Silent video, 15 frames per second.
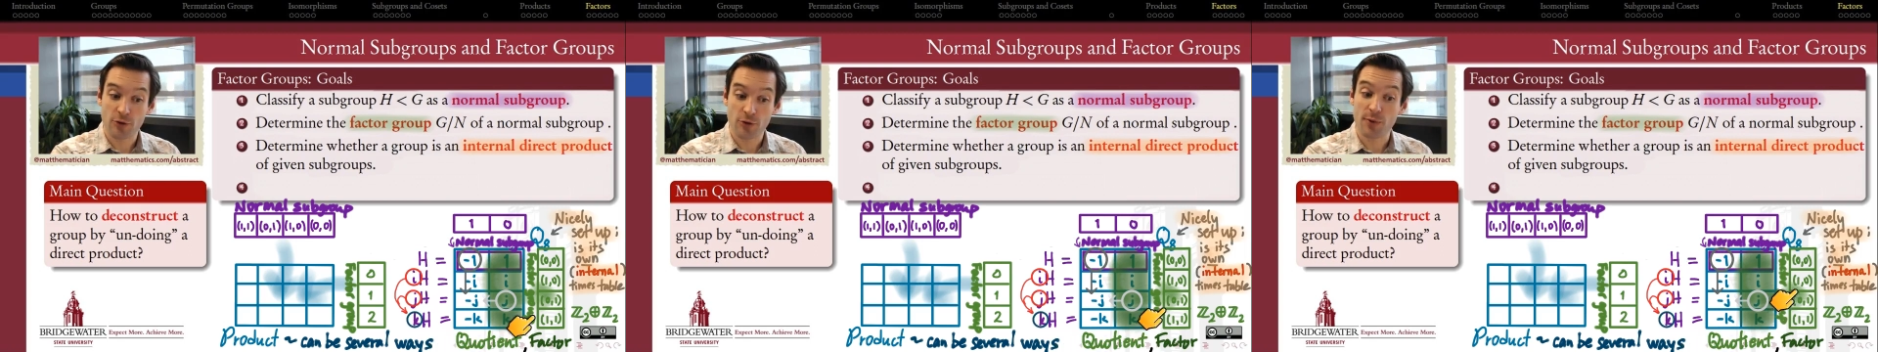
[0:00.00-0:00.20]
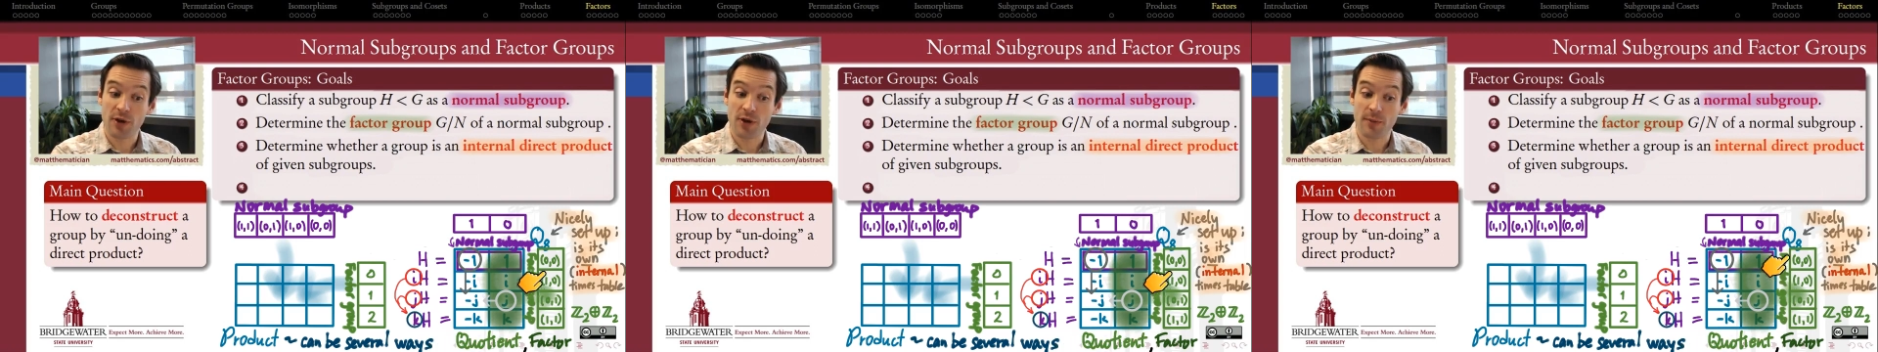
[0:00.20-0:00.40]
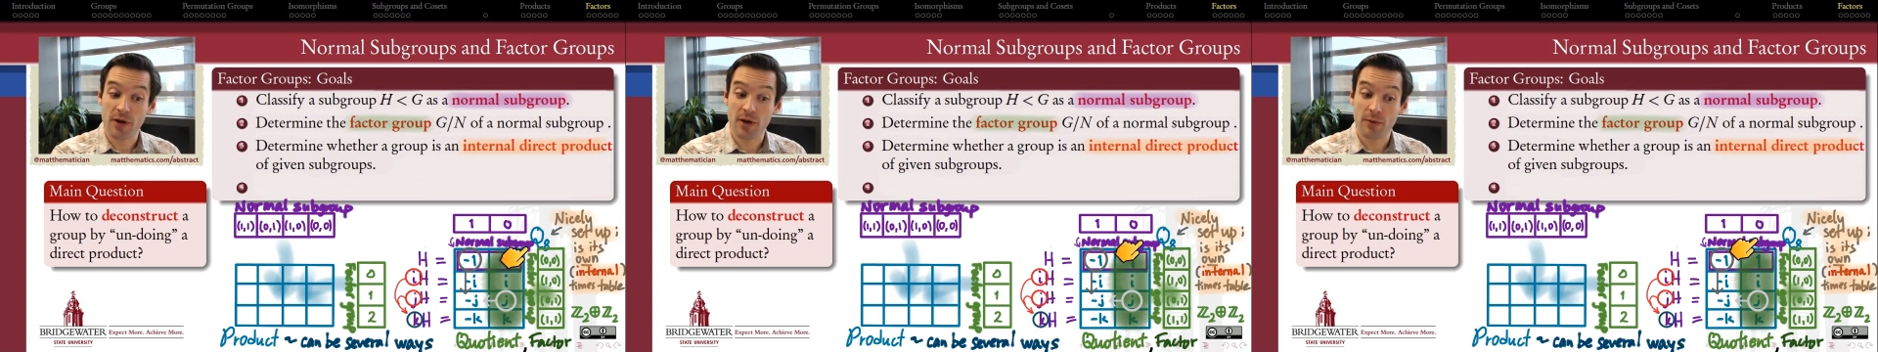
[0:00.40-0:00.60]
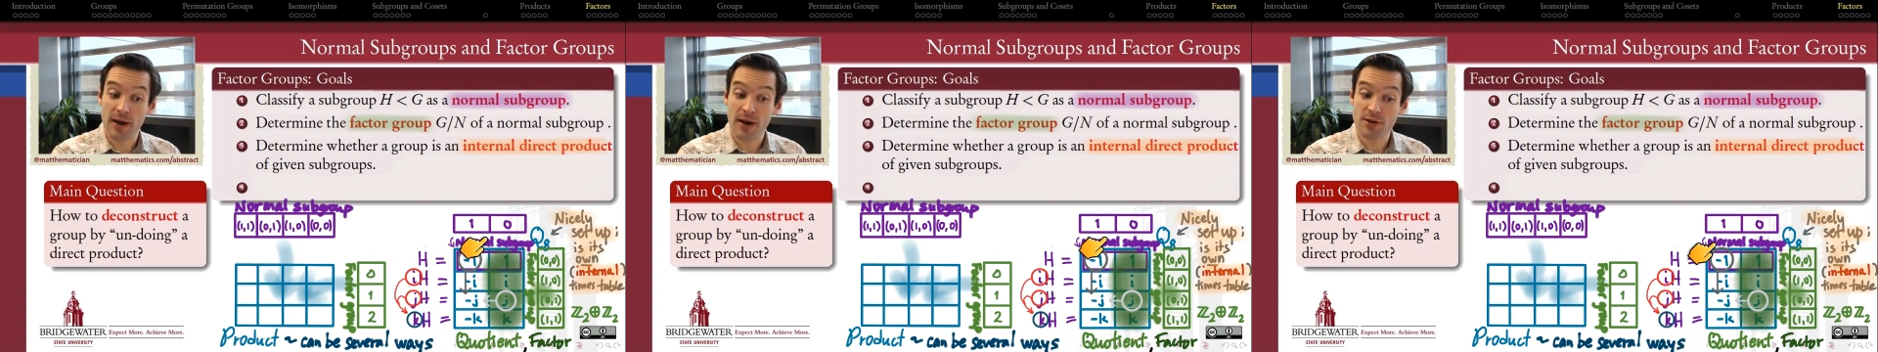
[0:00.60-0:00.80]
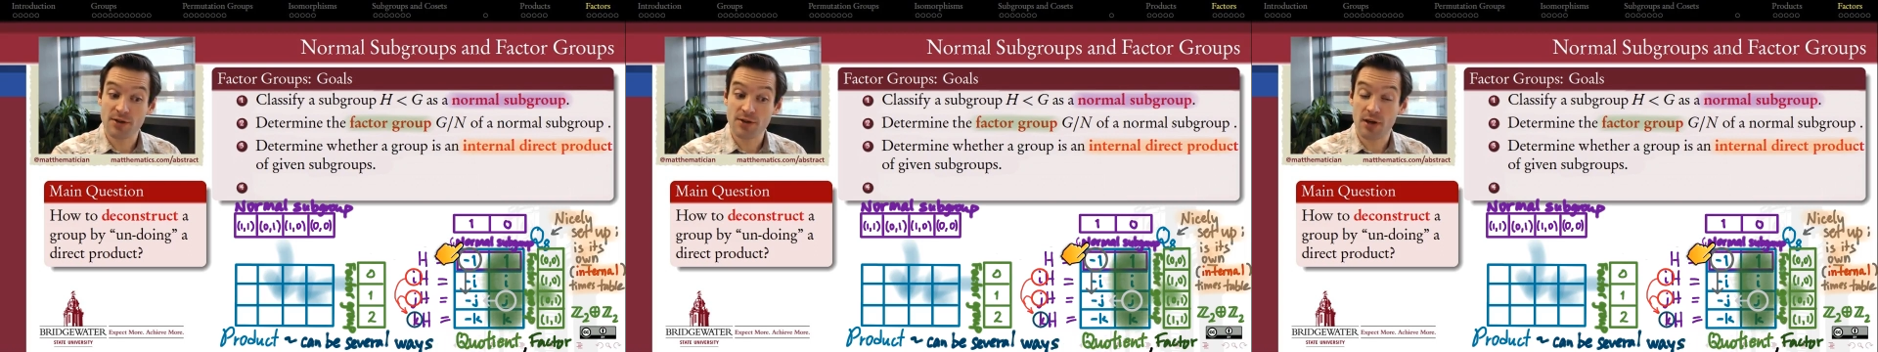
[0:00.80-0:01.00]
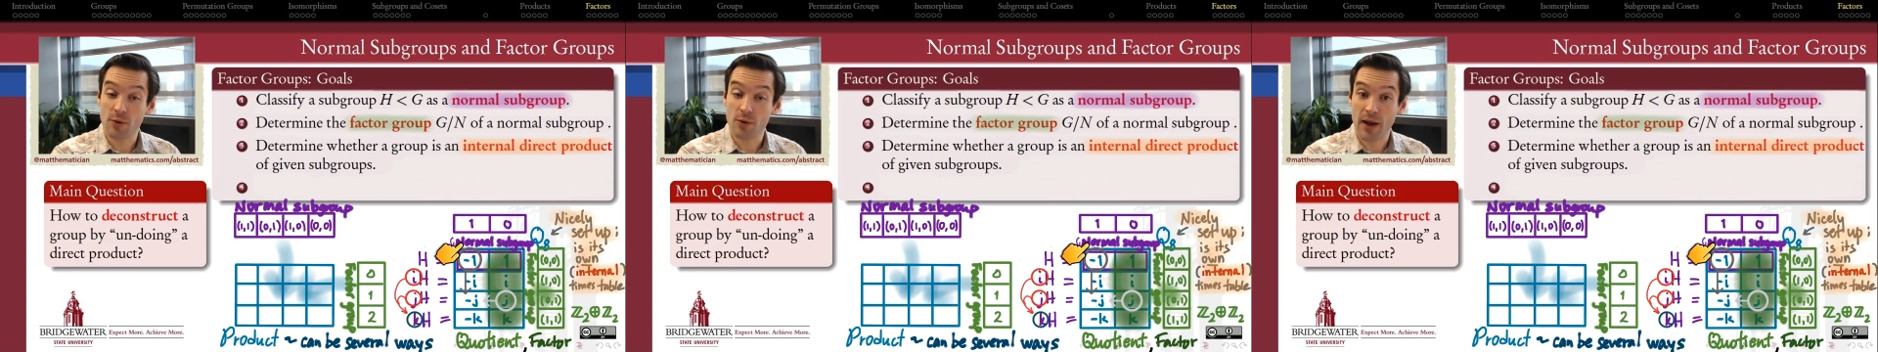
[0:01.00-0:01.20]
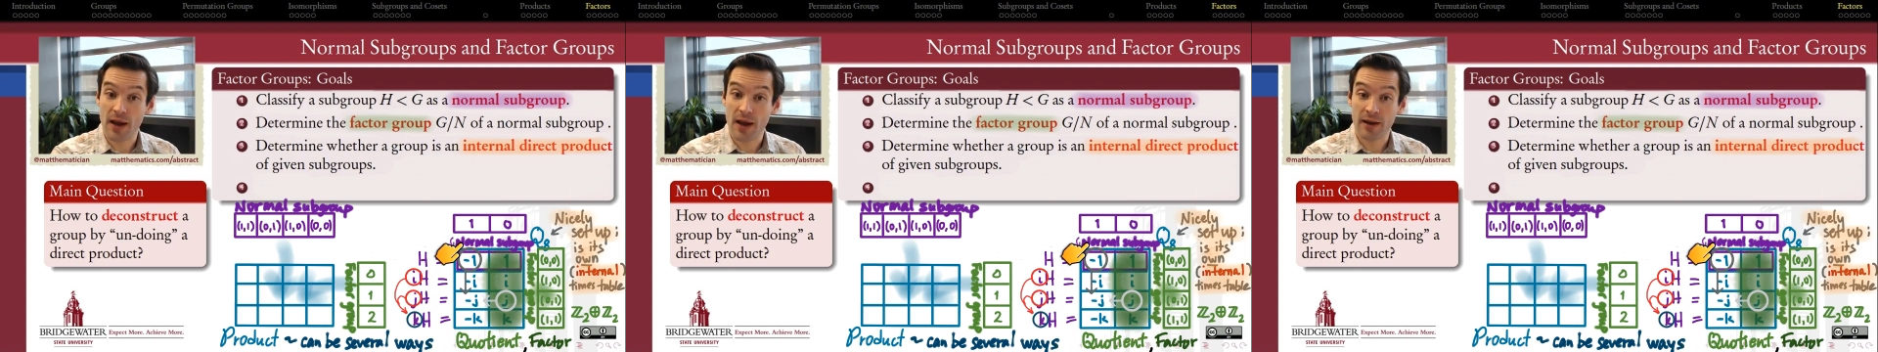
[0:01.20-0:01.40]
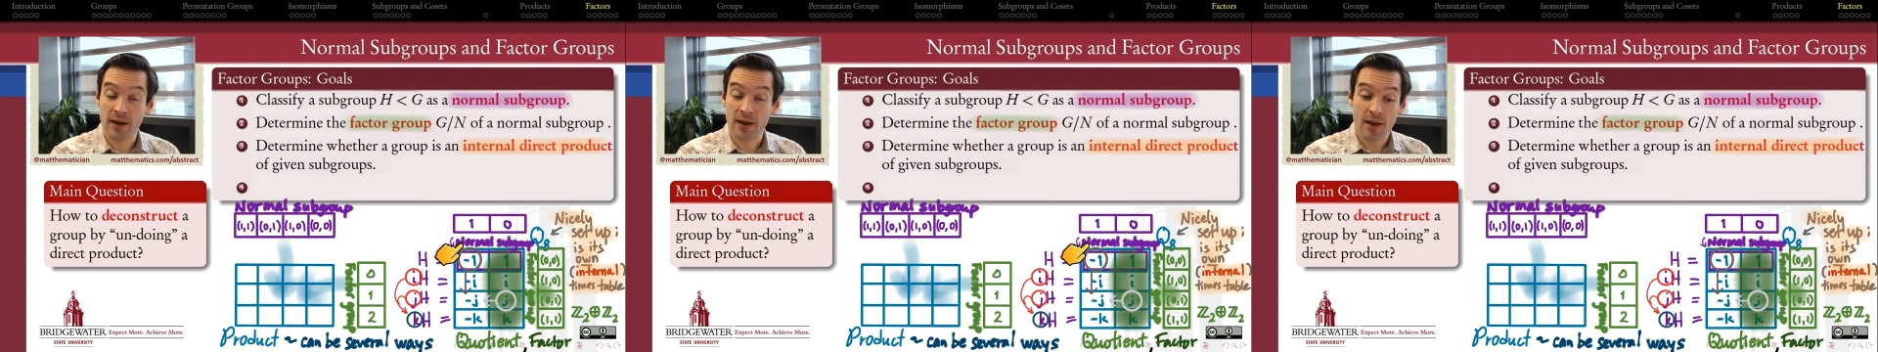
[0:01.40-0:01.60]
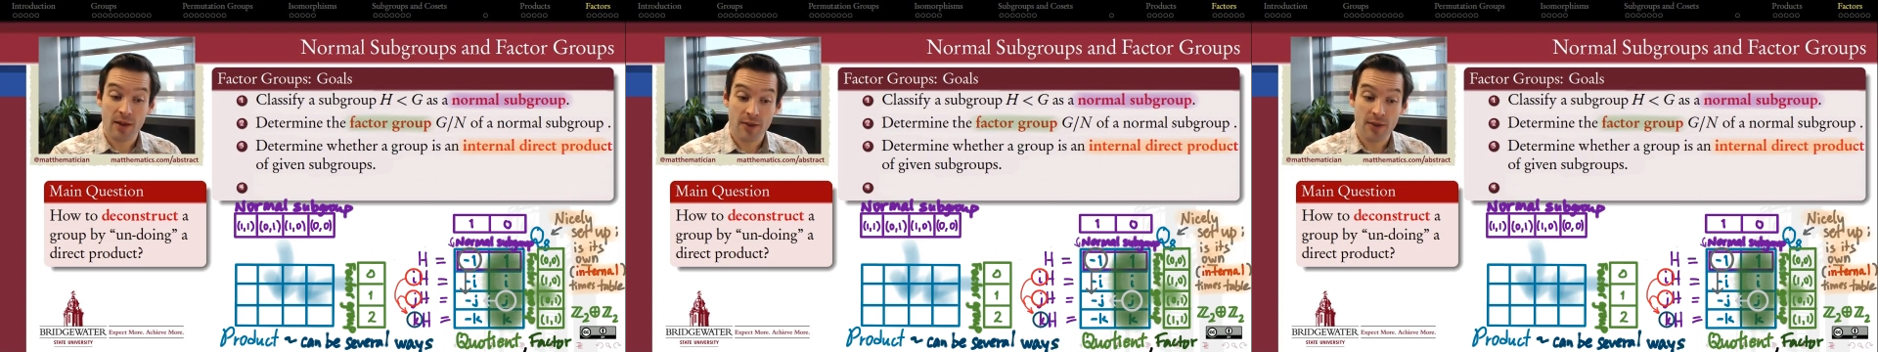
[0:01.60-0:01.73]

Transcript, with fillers: group can be arranged in a way